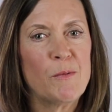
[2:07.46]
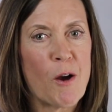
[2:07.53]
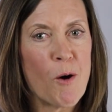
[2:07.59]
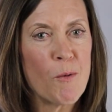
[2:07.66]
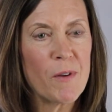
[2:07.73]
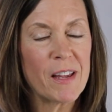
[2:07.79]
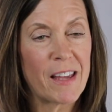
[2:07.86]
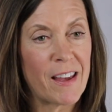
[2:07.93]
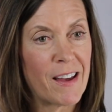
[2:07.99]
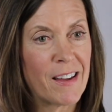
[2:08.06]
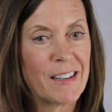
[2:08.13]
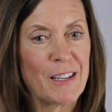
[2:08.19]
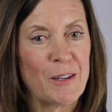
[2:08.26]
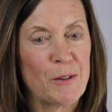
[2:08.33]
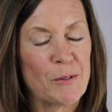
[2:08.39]
know we
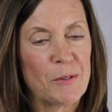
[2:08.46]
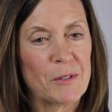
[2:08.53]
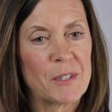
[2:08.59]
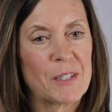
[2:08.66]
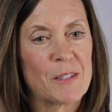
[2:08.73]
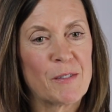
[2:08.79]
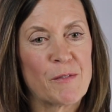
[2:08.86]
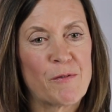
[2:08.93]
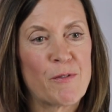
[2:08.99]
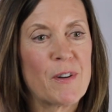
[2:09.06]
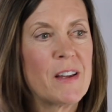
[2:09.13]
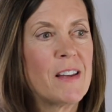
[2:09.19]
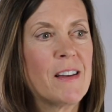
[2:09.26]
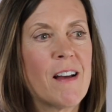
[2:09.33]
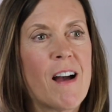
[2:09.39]
can't use
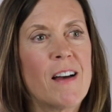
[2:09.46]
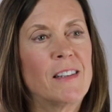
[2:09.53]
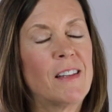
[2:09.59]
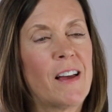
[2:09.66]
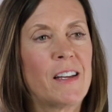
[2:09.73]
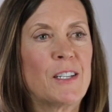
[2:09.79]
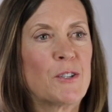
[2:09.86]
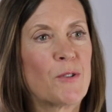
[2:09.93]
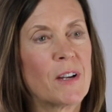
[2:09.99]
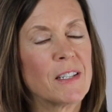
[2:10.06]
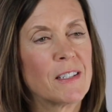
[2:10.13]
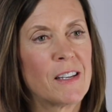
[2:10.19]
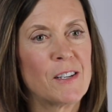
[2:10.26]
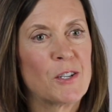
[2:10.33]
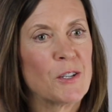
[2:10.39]
free online
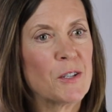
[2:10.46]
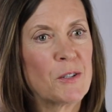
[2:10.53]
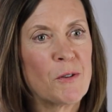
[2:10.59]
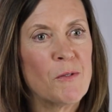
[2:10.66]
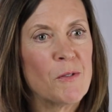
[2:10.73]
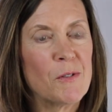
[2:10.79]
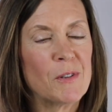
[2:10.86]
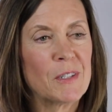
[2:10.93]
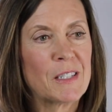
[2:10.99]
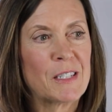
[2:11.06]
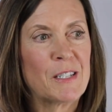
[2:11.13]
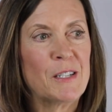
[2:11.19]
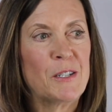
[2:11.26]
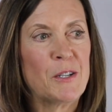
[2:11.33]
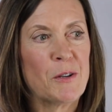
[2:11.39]
translation
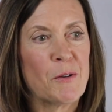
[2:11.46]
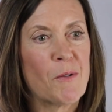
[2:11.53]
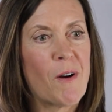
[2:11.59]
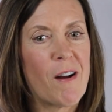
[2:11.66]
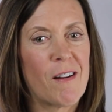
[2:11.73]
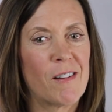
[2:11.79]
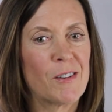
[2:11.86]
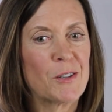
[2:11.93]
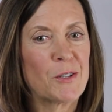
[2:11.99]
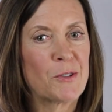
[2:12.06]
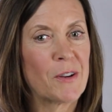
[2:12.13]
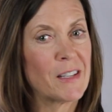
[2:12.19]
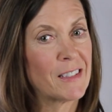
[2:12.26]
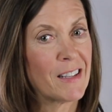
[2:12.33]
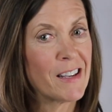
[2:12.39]
tools to do our
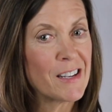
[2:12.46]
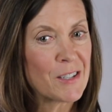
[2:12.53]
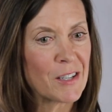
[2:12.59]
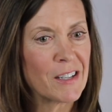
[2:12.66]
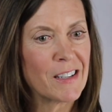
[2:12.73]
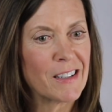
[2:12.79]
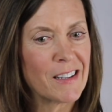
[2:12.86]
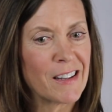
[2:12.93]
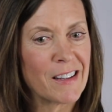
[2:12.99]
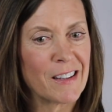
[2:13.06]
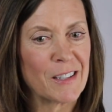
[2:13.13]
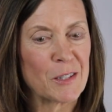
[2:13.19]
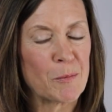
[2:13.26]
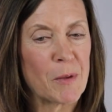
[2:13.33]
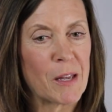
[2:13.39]
translation
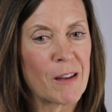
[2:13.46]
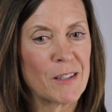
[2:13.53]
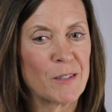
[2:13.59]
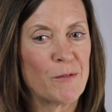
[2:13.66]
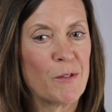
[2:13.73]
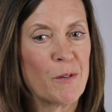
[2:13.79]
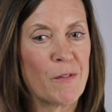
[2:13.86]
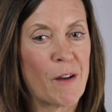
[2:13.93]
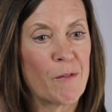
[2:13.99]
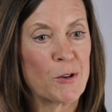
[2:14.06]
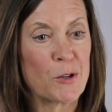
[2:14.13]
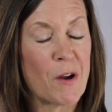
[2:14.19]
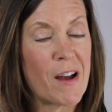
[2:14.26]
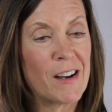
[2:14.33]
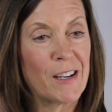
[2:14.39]
is because if you've
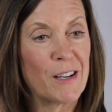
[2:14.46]
ever tried